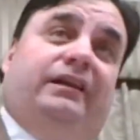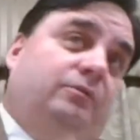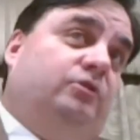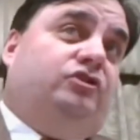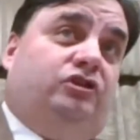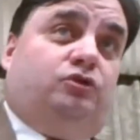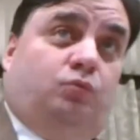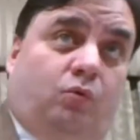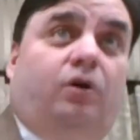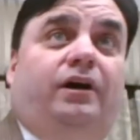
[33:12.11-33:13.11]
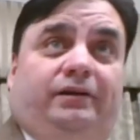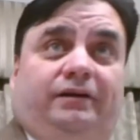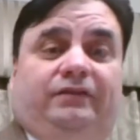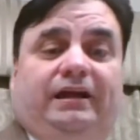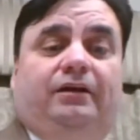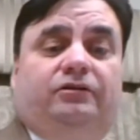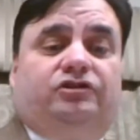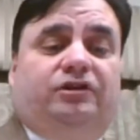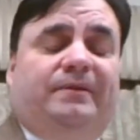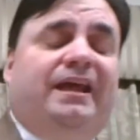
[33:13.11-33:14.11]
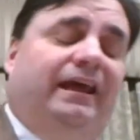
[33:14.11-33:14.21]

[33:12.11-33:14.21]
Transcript: He was just one of the eldership.